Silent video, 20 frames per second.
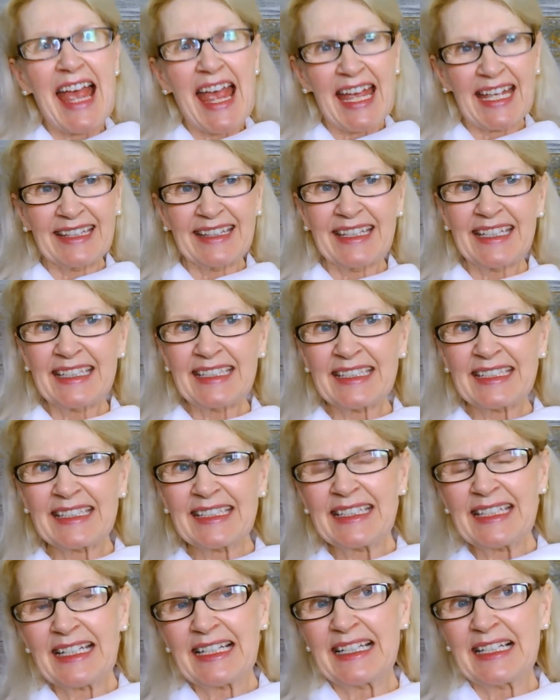And
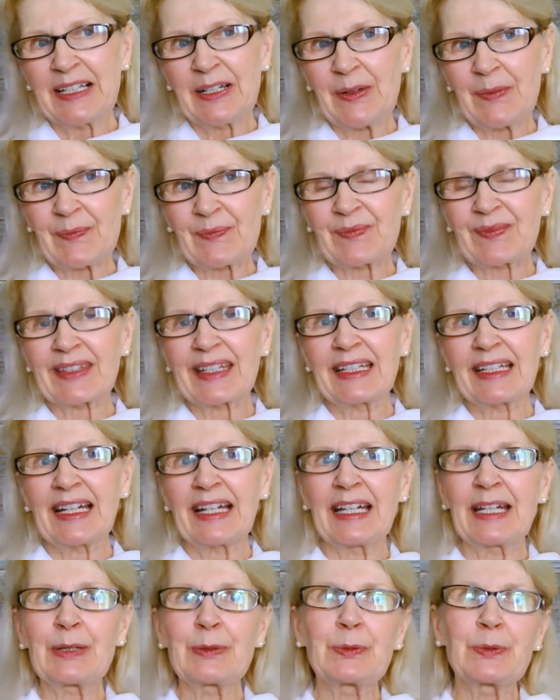then
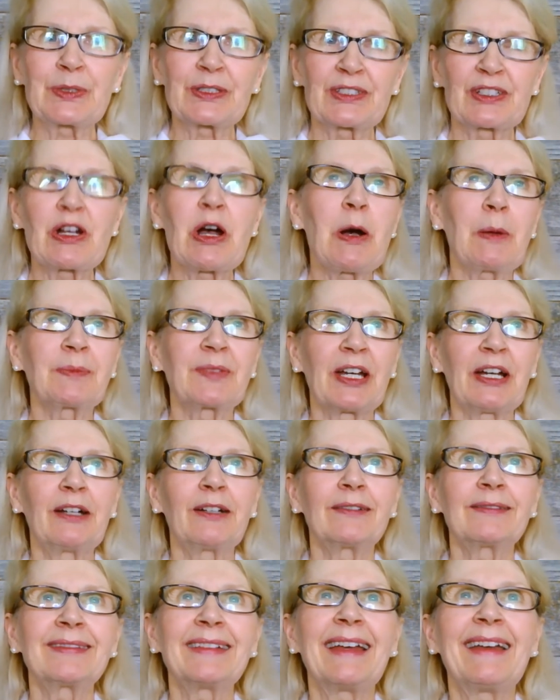I would calm
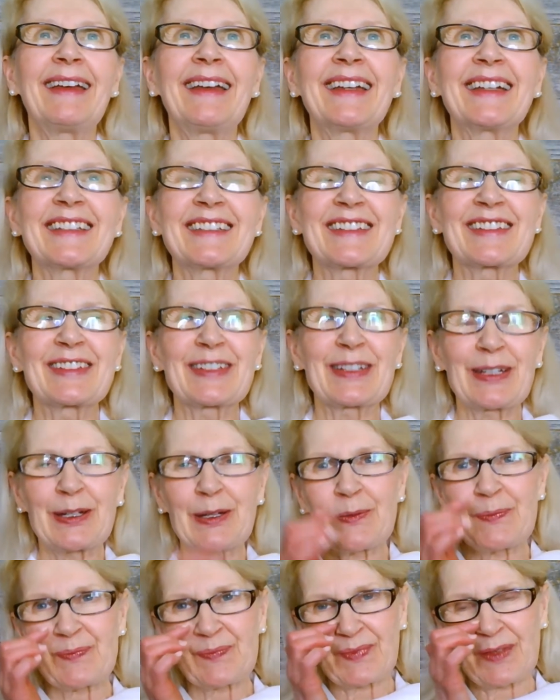down and
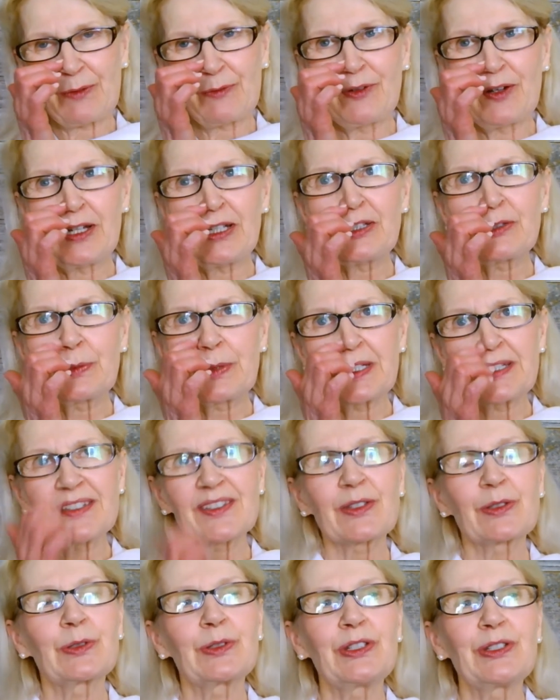find
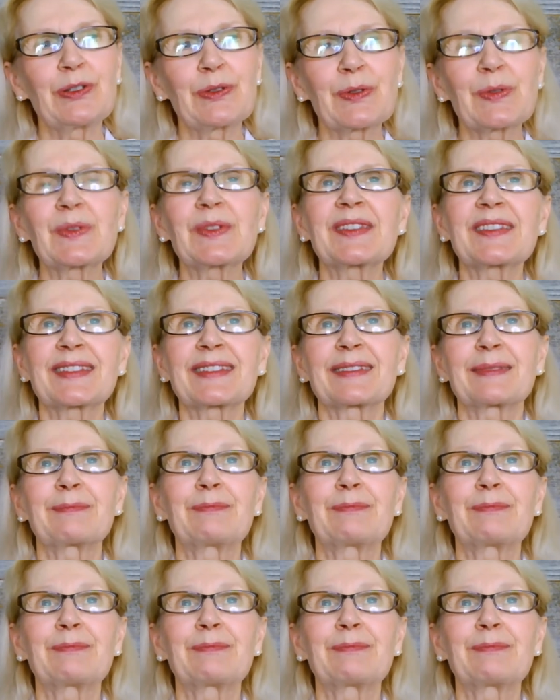ways to use